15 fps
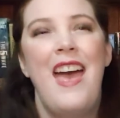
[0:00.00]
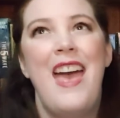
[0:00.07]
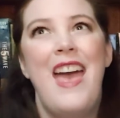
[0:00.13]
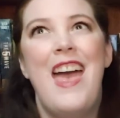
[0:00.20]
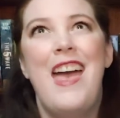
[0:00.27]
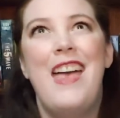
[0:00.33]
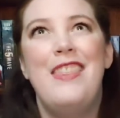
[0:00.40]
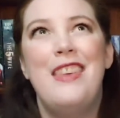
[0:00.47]

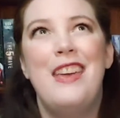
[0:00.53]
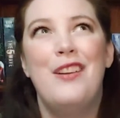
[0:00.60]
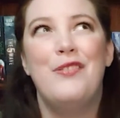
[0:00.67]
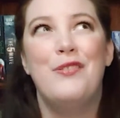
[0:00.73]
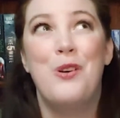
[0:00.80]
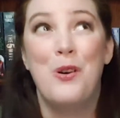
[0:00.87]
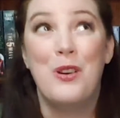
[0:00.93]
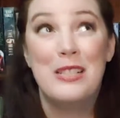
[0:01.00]
And then,
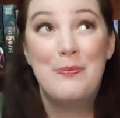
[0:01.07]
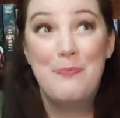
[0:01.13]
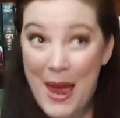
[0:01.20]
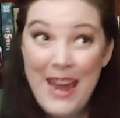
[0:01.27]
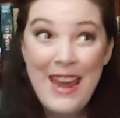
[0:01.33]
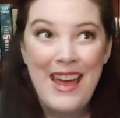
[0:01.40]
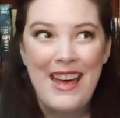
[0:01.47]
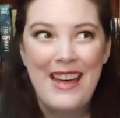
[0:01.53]
of course,
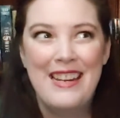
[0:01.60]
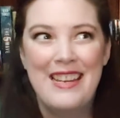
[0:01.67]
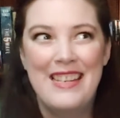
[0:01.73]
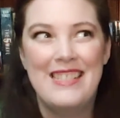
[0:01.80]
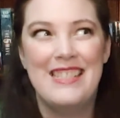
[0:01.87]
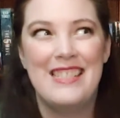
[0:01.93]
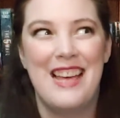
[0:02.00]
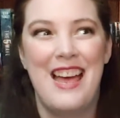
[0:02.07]
Pan
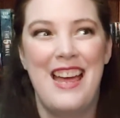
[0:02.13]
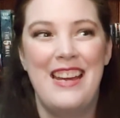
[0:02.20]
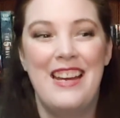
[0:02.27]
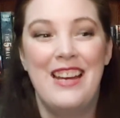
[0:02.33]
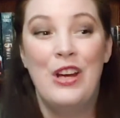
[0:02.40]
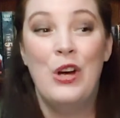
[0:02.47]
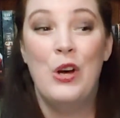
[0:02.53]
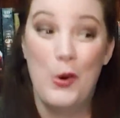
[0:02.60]
is like